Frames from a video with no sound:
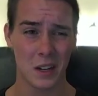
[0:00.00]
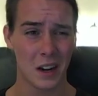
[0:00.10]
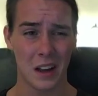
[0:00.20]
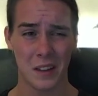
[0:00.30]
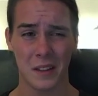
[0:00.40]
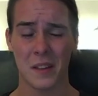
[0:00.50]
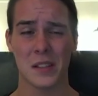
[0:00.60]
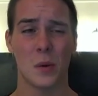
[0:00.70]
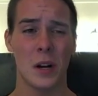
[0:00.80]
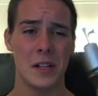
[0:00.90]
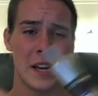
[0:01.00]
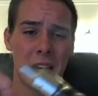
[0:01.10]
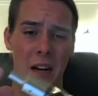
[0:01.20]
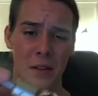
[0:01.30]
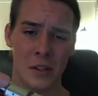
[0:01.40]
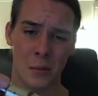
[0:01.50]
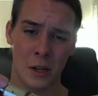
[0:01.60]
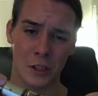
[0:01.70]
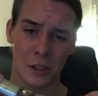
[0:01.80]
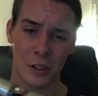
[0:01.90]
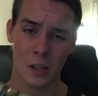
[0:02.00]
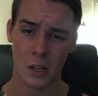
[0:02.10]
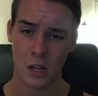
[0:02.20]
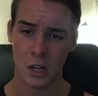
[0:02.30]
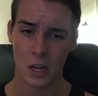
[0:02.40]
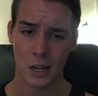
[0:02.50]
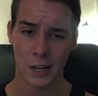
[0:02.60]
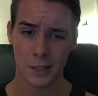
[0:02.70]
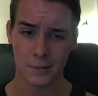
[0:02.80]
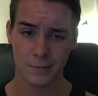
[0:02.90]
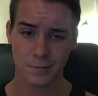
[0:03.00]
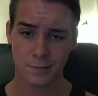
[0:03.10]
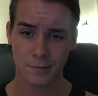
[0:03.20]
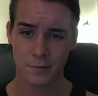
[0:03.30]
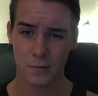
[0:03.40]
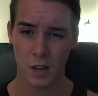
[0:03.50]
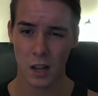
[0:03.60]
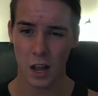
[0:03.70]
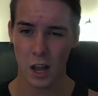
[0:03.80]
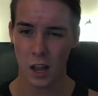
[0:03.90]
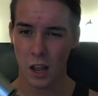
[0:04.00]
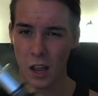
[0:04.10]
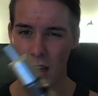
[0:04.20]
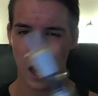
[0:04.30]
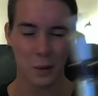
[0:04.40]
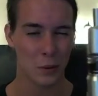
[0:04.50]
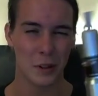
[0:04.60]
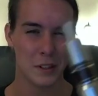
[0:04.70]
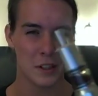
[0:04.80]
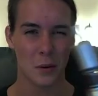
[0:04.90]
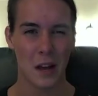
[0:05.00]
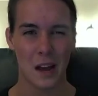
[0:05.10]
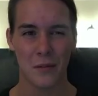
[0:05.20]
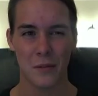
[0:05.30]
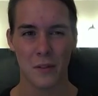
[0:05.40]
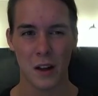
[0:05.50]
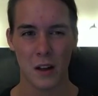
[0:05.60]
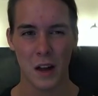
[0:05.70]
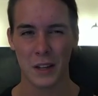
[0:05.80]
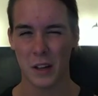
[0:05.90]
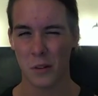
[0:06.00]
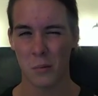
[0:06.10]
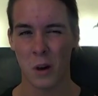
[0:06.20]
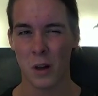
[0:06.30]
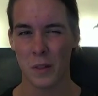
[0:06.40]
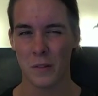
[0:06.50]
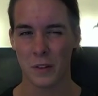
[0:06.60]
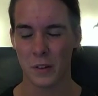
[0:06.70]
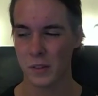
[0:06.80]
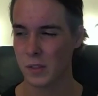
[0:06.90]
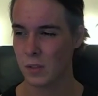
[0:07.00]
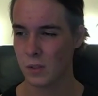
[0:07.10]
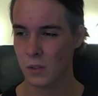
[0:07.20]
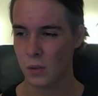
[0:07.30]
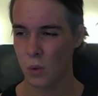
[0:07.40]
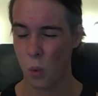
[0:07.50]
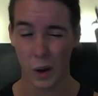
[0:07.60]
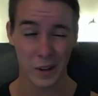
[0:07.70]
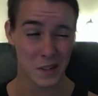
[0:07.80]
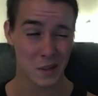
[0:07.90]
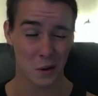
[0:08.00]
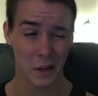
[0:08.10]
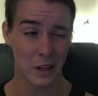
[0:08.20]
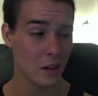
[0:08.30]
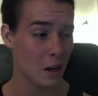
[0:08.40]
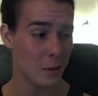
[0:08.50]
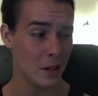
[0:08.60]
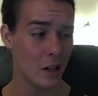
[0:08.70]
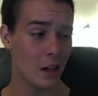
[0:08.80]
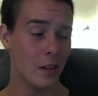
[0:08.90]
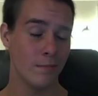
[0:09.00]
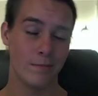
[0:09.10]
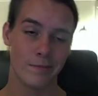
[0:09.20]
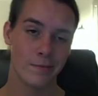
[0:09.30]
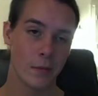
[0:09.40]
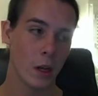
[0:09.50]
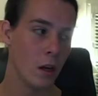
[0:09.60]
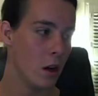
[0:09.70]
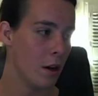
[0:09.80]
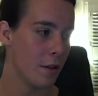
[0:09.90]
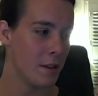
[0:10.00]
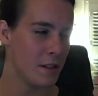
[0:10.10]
and I think that's why I take it out so much. I really don't have any other mod that feels quite as sturdy. I mean, the